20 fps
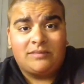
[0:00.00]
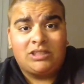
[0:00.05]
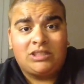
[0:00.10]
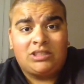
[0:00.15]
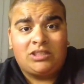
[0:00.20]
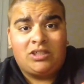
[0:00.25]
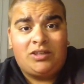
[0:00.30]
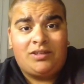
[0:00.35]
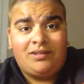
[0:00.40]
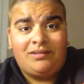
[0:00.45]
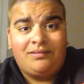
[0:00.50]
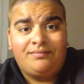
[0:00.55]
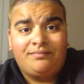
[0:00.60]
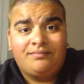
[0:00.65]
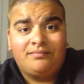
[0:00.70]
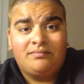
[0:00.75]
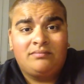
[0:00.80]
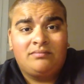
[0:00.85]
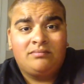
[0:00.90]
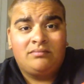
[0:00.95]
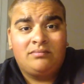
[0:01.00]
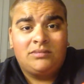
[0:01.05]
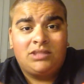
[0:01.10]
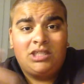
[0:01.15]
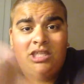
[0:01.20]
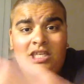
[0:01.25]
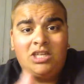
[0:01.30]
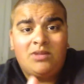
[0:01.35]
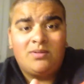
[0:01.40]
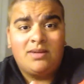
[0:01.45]
So,
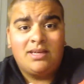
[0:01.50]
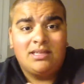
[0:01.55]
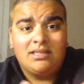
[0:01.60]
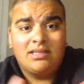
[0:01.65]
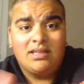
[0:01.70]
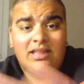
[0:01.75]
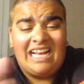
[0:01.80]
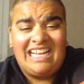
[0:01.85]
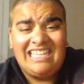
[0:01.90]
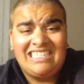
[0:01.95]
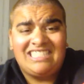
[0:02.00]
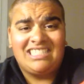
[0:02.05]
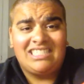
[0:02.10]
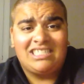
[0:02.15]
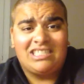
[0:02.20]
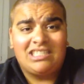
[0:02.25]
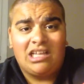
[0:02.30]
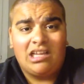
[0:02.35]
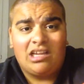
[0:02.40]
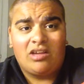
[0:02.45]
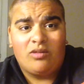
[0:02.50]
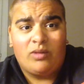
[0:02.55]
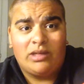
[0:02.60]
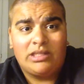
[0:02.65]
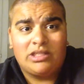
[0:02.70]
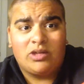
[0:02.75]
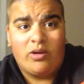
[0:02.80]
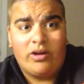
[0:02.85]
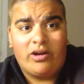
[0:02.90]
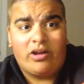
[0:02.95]
anyways, that's just like
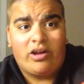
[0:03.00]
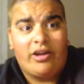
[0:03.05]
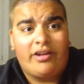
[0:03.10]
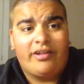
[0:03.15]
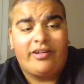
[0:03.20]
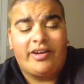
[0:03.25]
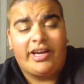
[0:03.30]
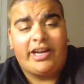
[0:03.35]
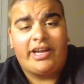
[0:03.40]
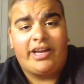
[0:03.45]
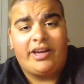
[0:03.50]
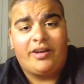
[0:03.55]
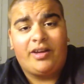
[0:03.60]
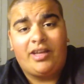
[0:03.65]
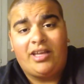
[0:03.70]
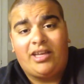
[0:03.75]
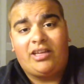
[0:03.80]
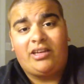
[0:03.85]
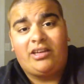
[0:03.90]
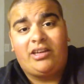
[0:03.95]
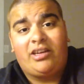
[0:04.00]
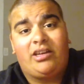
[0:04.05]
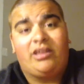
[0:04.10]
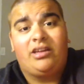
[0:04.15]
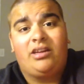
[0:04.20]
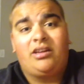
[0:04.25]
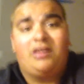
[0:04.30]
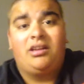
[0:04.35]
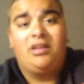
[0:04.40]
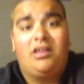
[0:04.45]
what's going on right now. And
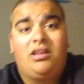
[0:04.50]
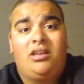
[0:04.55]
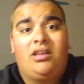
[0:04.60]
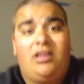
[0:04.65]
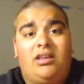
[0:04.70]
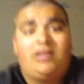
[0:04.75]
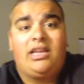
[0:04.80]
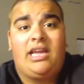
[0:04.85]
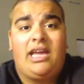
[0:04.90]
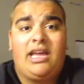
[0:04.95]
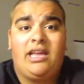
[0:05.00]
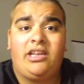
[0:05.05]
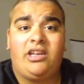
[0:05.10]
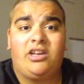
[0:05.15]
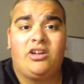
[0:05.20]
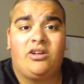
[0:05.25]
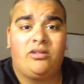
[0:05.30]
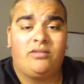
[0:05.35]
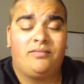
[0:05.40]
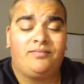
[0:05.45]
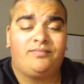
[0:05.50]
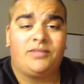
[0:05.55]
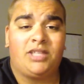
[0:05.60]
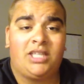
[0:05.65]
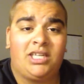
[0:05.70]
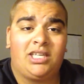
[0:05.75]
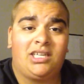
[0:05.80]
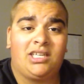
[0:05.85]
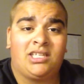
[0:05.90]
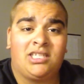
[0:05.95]
yeah, you know,
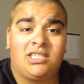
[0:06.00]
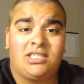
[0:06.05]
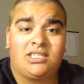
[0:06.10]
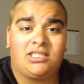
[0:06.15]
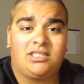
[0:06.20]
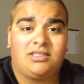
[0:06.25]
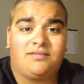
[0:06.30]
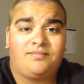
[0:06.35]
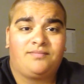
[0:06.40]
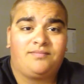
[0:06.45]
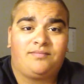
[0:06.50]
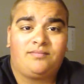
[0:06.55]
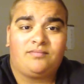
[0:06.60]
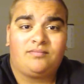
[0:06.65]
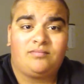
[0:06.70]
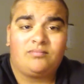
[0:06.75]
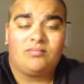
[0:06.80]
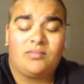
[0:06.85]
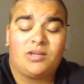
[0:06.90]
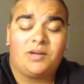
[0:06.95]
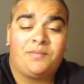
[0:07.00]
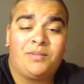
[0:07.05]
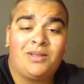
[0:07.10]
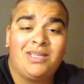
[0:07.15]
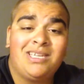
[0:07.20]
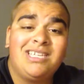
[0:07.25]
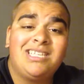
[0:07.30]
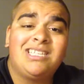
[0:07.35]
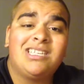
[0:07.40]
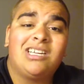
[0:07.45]
like I just
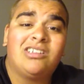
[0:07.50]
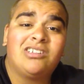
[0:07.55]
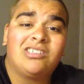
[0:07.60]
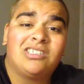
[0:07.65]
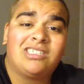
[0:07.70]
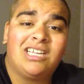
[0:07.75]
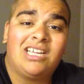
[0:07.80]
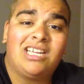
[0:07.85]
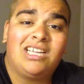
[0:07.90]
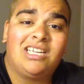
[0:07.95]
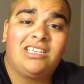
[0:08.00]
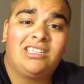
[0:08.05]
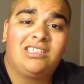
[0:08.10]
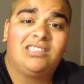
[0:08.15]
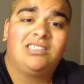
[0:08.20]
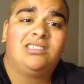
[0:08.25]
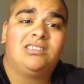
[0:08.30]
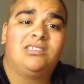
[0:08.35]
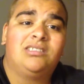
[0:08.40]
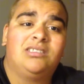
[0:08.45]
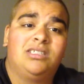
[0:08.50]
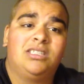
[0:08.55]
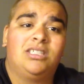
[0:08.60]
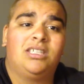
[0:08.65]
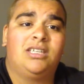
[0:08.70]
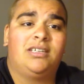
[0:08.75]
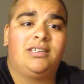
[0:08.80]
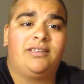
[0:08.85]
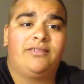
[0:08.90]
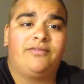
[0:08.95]
please understand
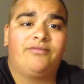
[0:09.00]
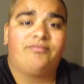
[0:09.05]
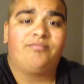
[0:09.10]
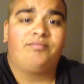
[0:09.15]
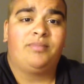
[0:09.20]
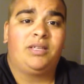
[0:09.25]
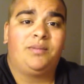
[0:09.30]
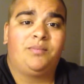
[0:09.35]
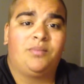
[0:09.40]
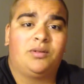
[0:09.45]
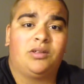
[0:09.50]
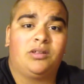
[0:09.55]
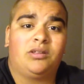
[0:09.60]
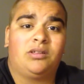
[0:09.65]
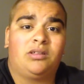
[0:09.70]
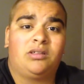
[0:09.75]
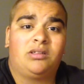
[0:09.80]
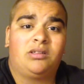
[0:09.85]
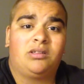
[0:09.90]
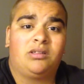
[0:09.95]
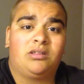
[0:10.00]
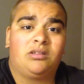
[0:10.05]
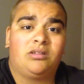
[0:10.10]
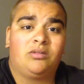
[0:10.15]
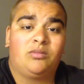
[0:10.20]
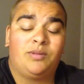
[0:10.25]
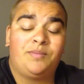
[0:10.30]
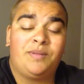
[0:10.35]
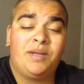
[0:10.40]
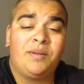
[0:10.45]
if people,
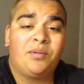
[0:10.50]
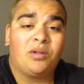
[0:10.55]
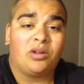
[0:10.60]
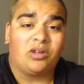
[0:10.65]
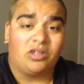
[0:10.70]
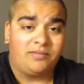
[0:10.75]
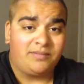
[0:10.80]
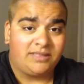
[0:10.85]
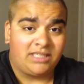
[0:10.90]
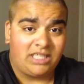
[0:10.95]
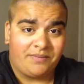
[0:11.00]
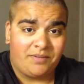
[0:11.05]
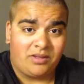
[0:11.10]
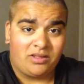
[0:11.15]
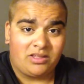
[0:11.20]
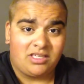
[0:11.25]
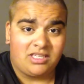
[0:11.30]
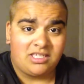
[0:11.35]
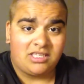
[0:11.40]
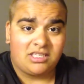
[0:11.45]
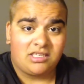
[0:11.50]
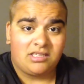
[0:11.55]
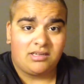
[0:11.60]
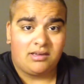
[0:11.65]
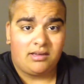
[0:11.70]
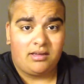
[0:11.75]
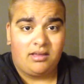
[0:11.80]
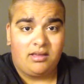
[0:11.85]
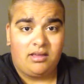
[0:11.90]
when people are upset about this,